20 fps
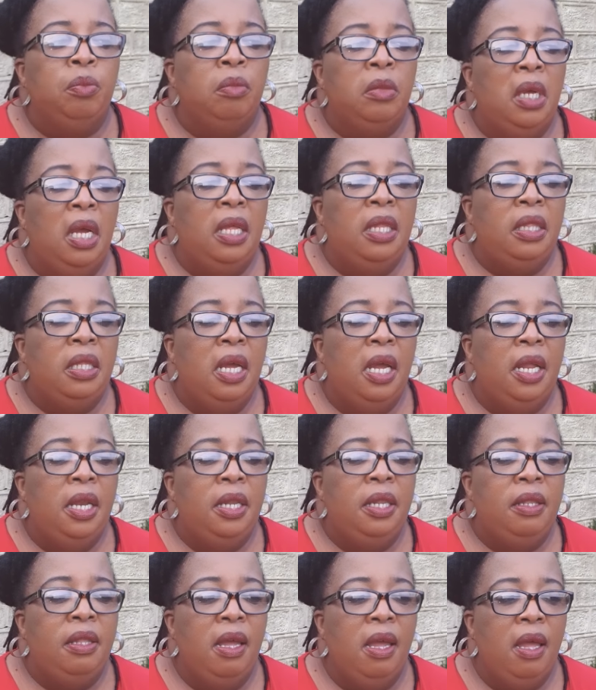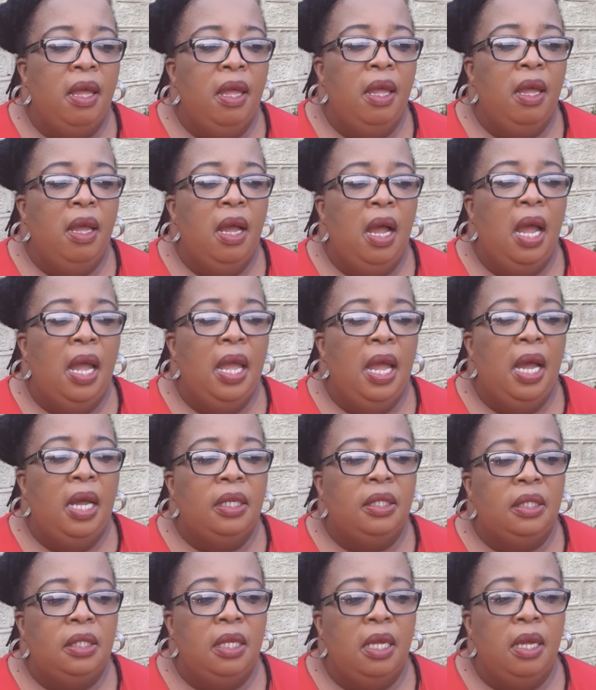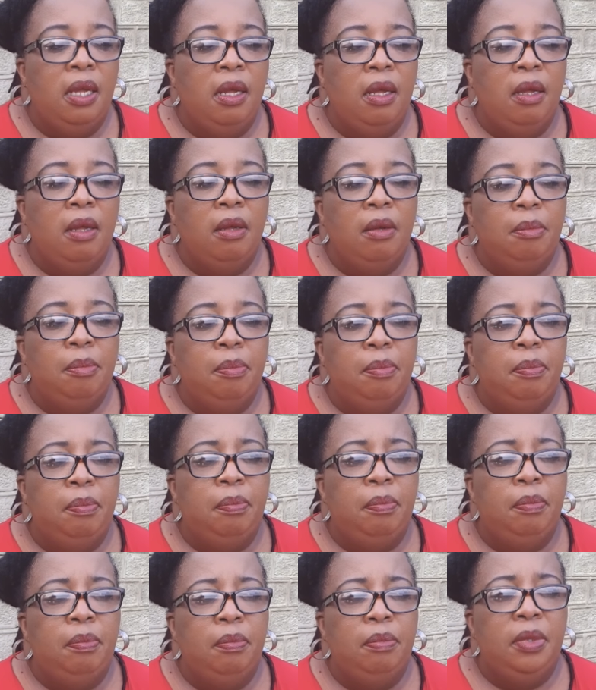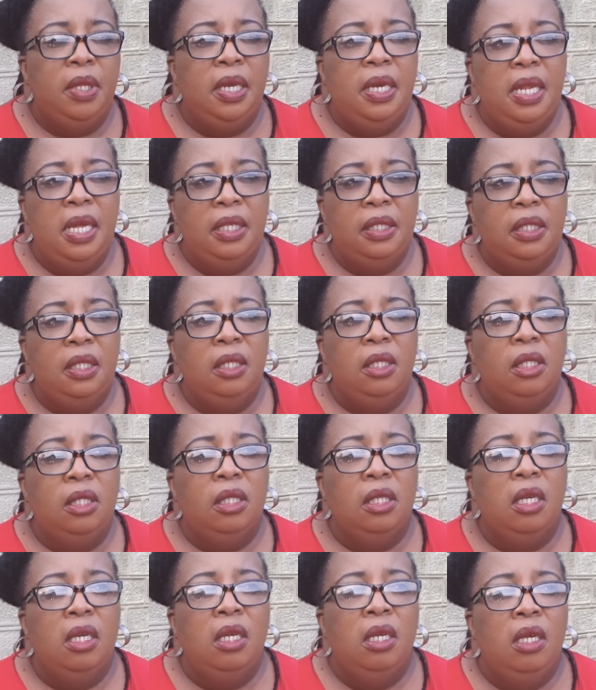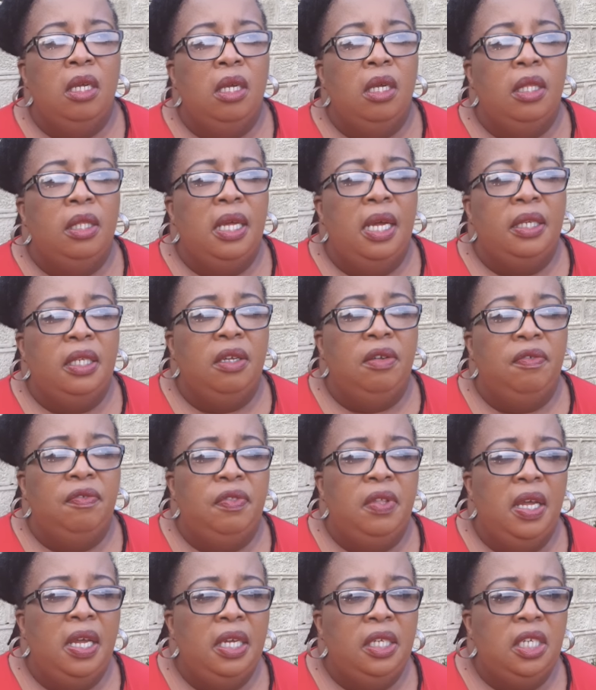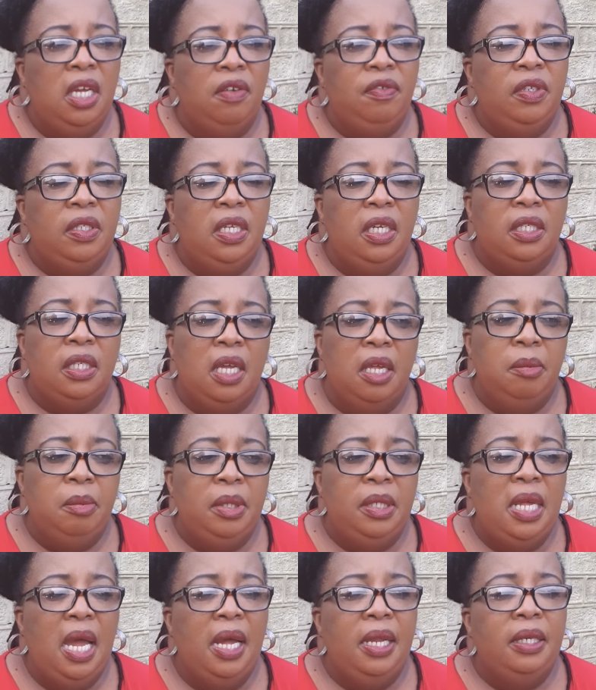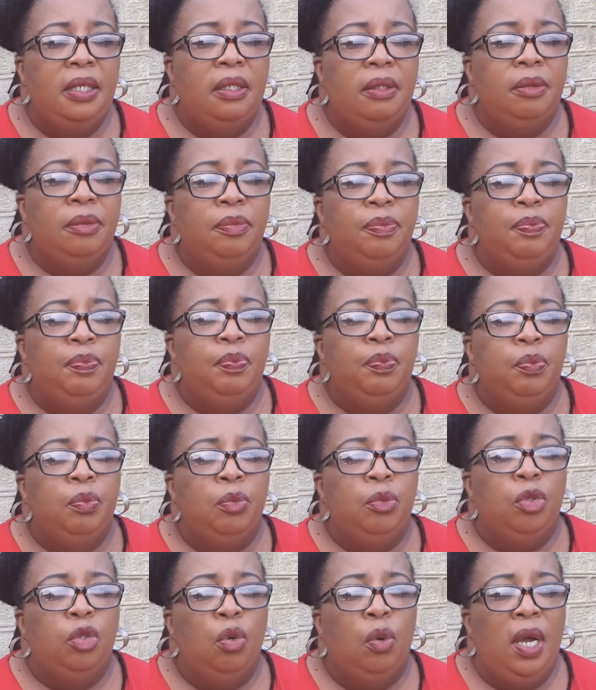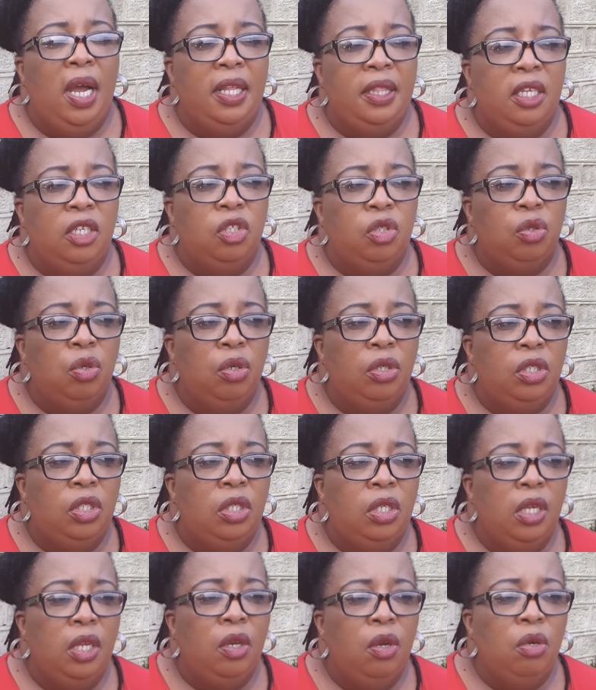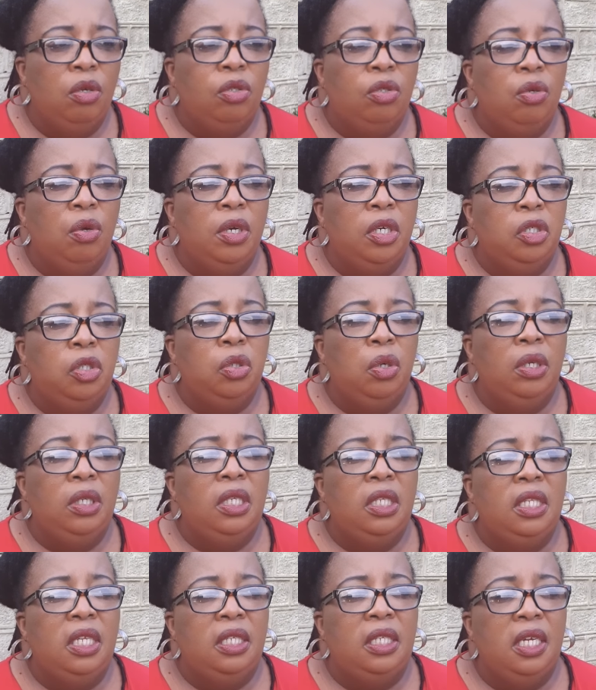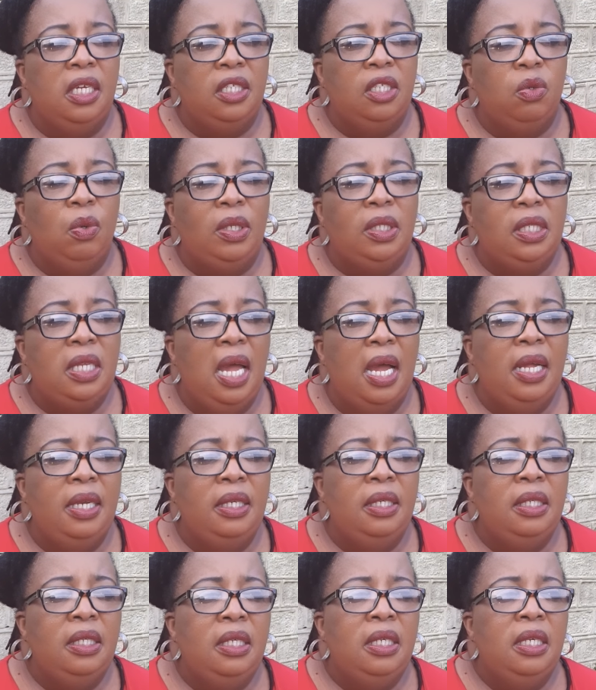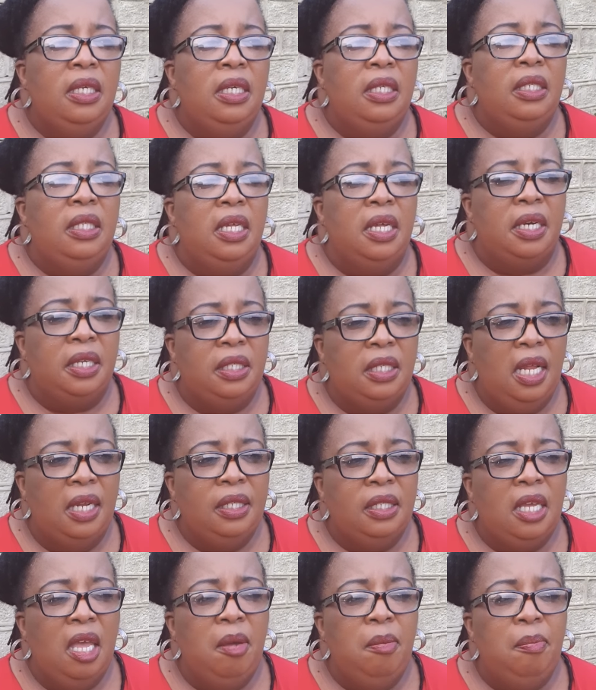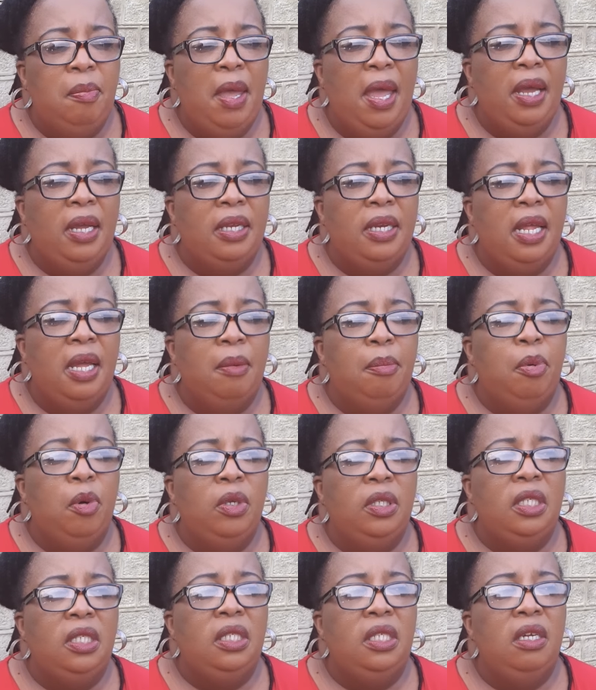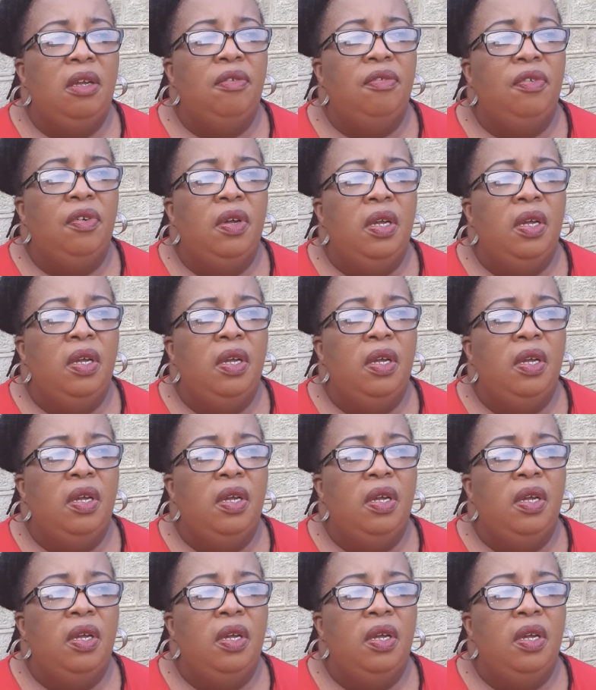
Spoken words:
And then there I asked the nurses that if the HIV test can be done. To cut the long story short, the test was done. The results came back positive,